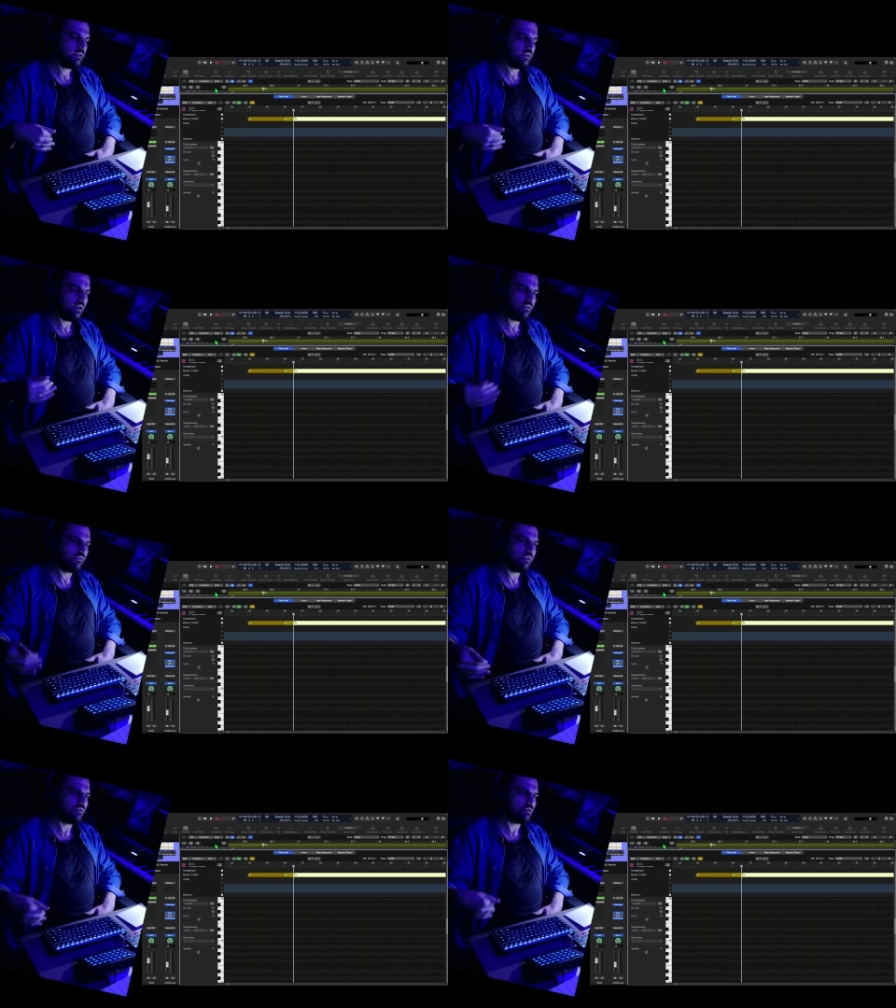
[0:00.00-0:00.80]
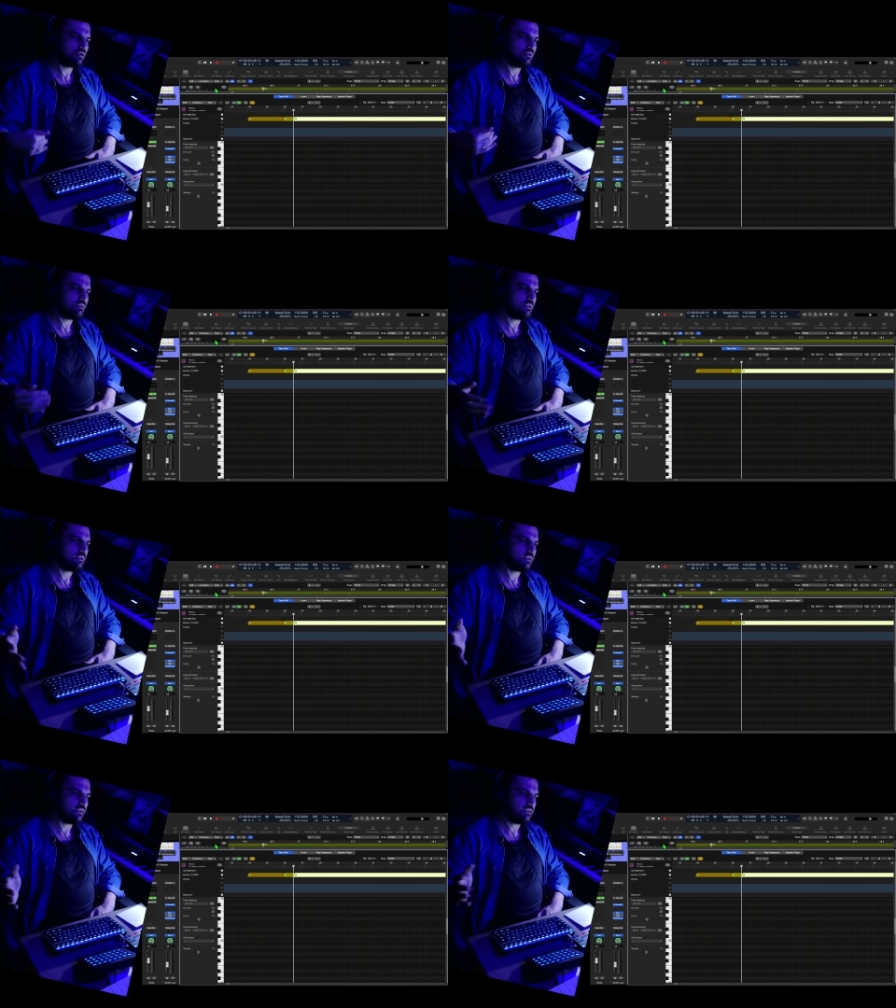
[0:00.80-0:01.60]
I think you should
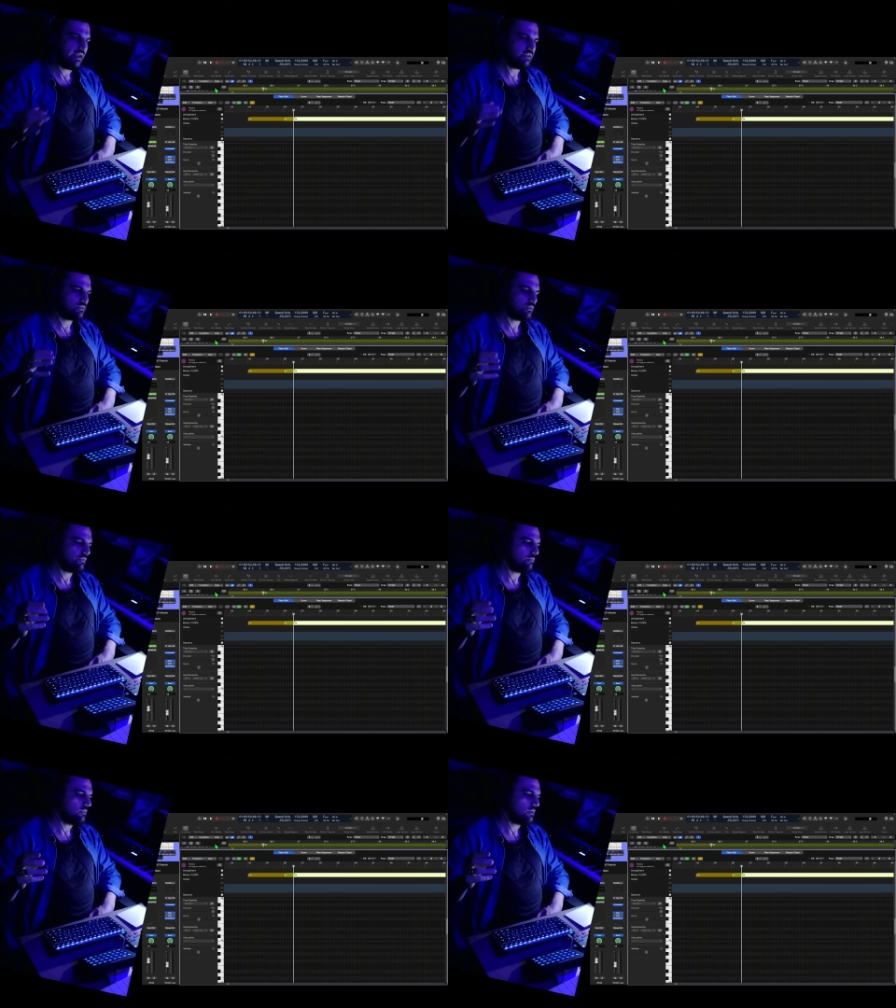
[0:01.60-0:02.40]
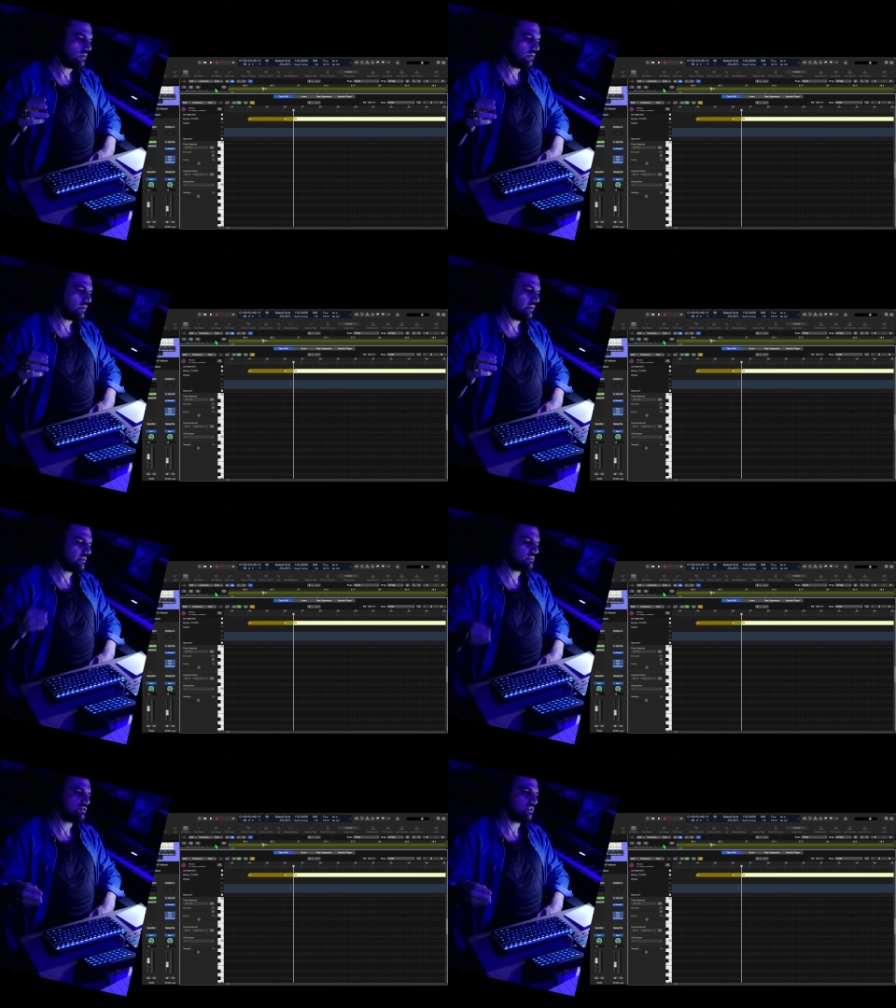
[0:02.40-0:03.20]
test with more
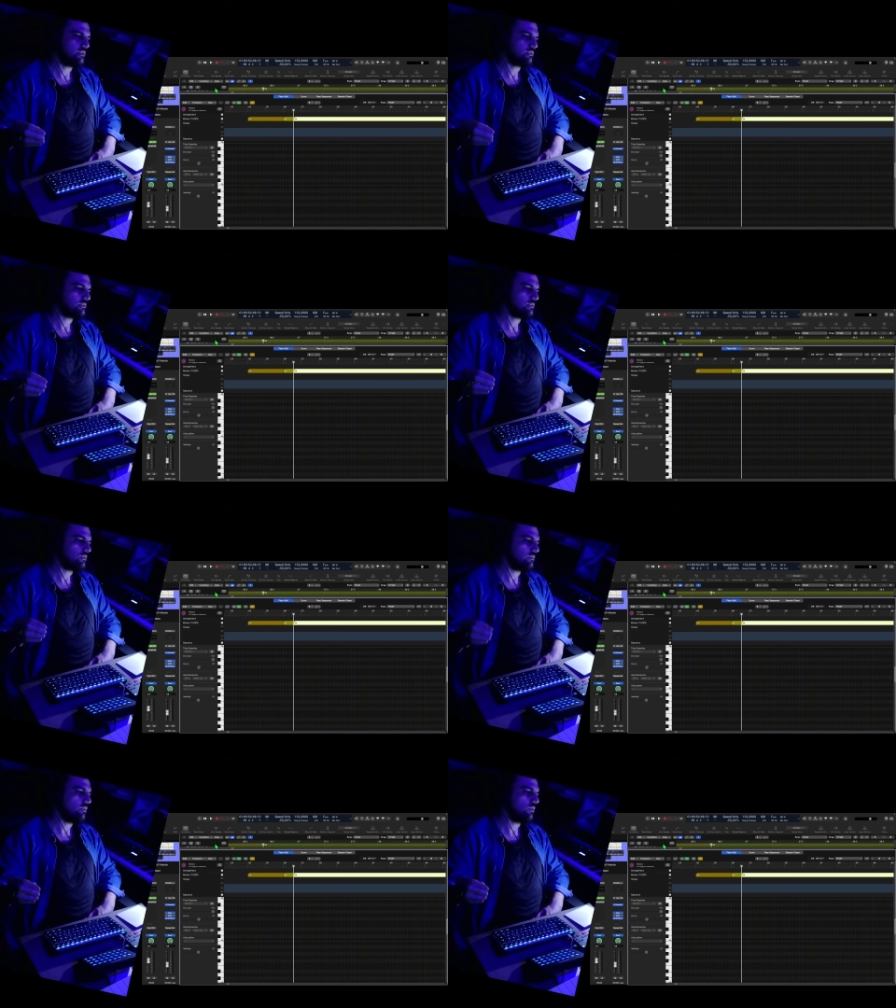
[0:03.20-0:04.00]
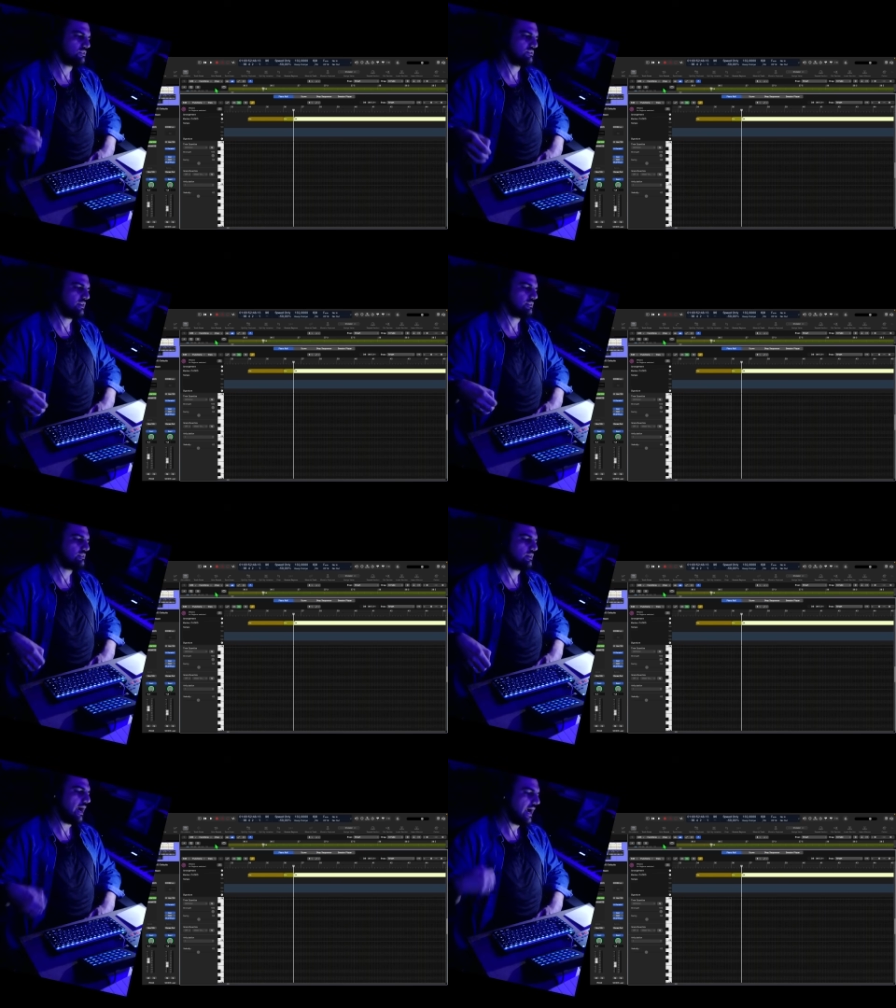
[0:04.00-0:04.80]
exigent composers that
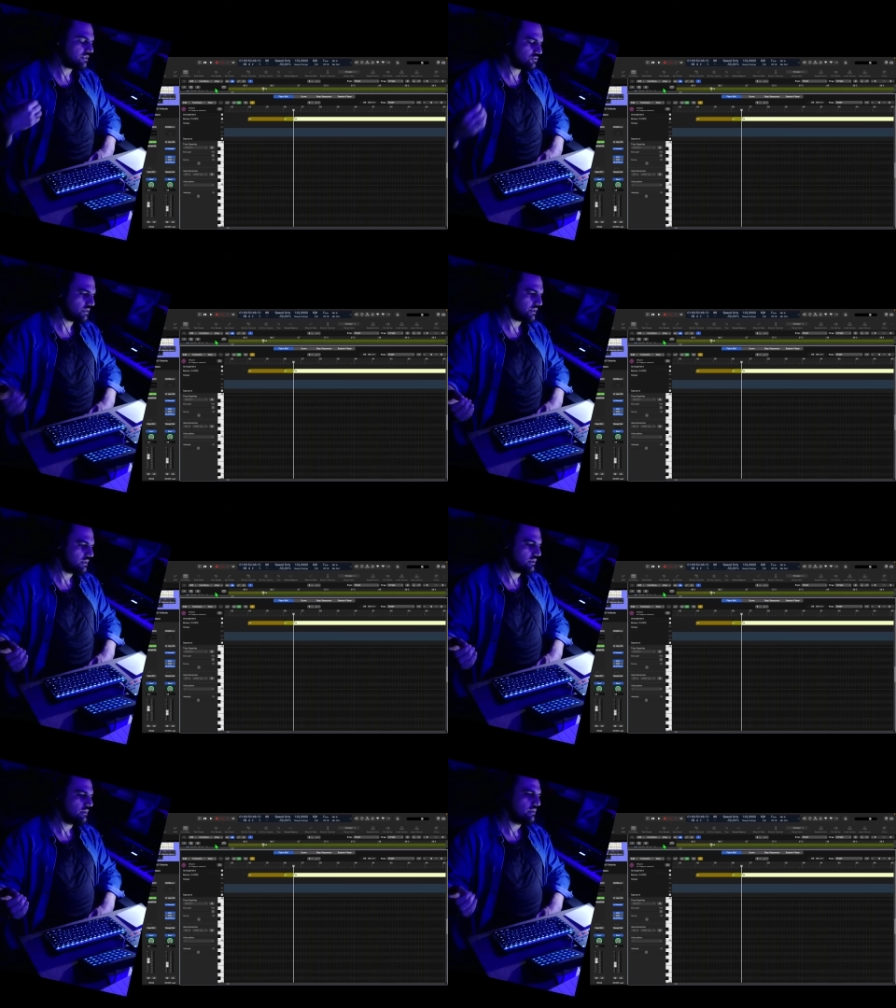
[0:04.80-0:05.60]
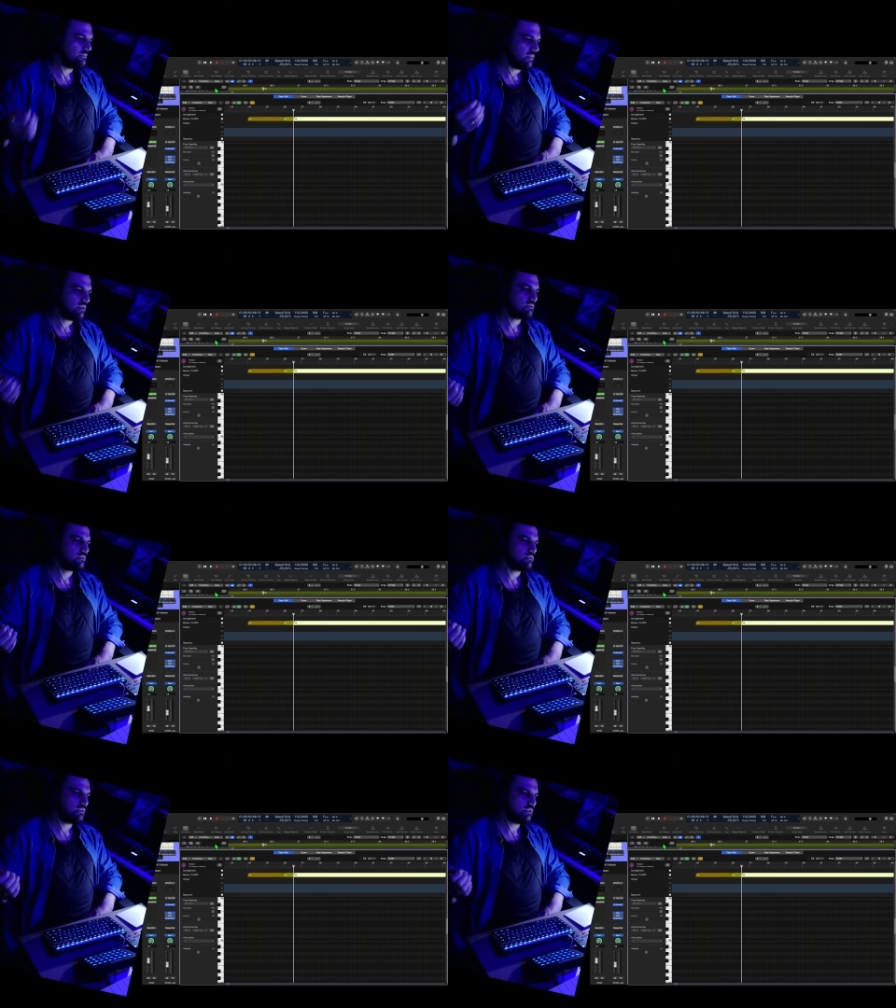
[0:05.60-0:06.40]
actually master
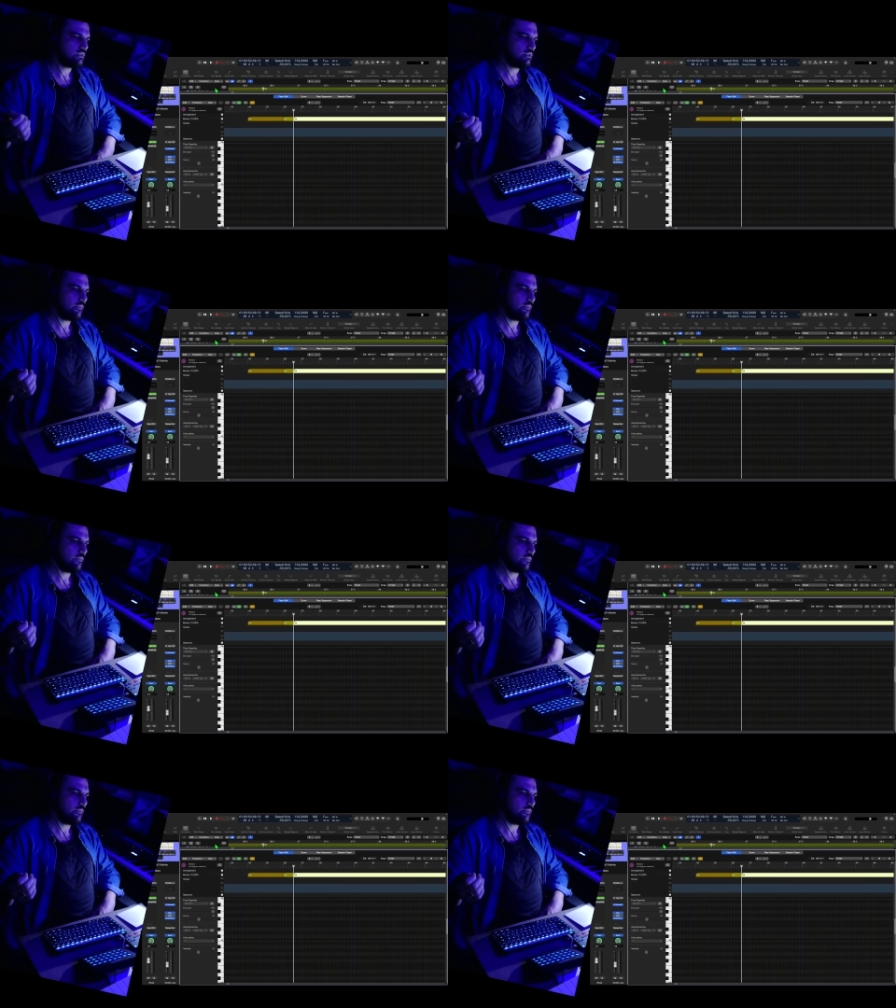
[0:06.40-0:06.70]
the